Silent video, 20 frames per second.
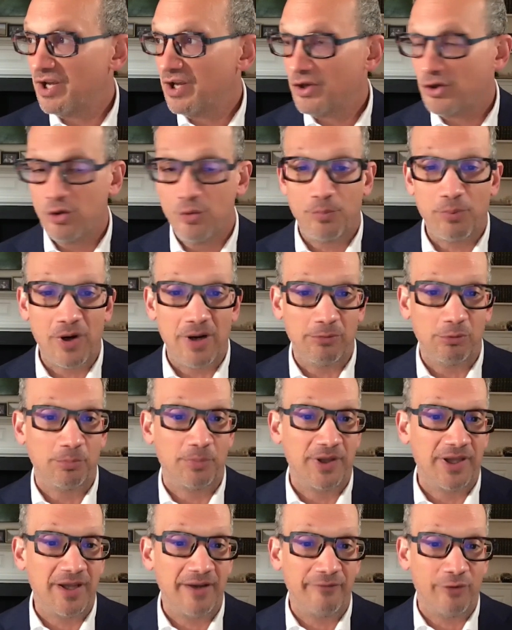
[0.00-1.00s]
You
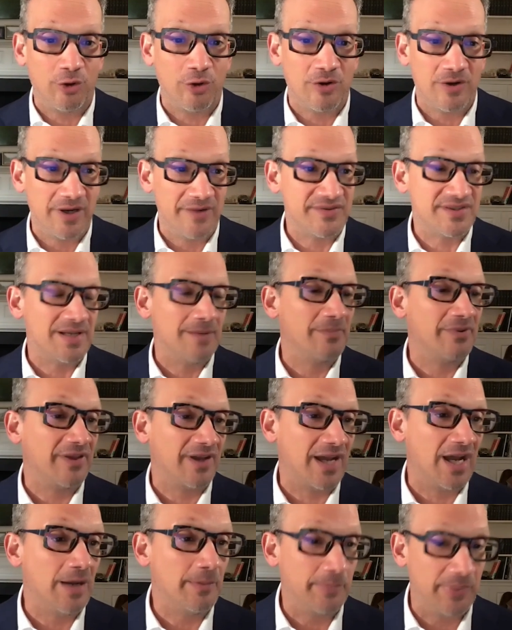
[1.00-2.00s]
probably have heard of some of the
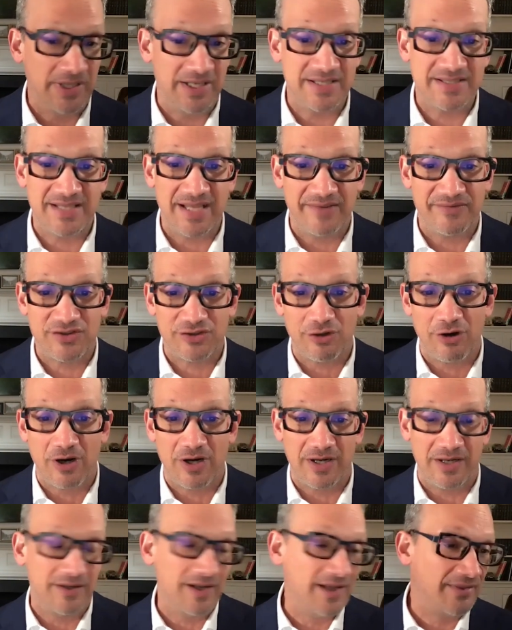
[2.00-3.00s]
companies they've
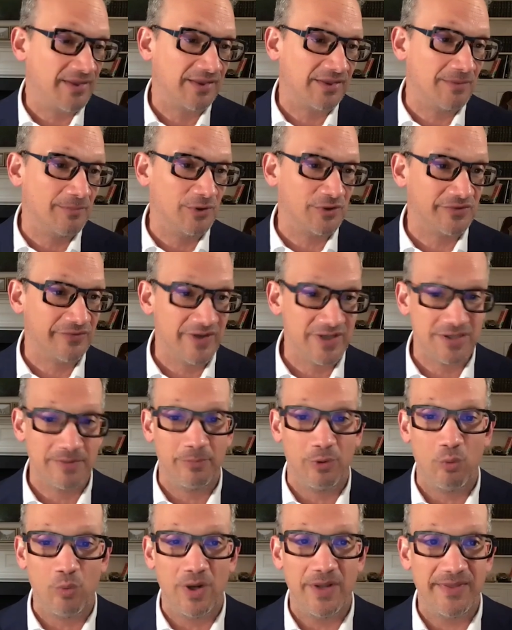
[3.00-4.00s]
started. I think the most
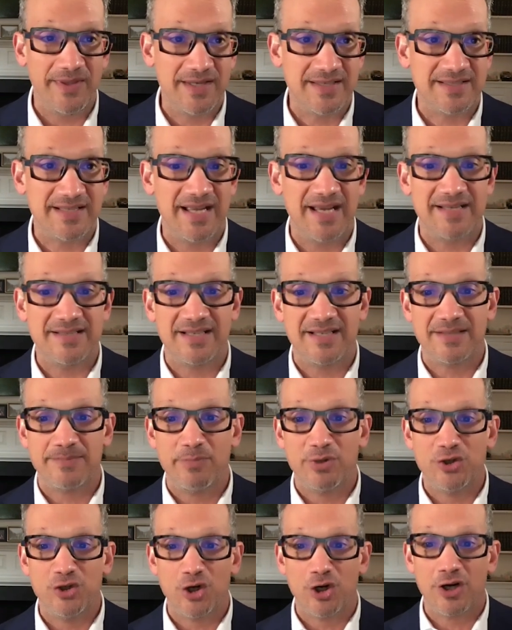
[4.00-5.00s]
visible one these days is
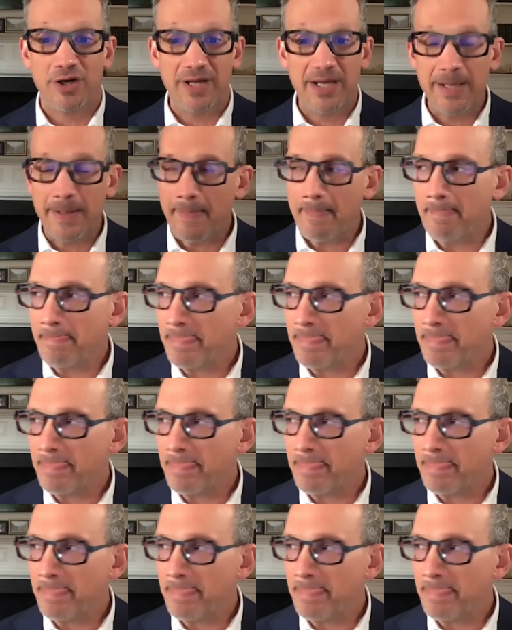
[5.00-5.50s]
Moderna.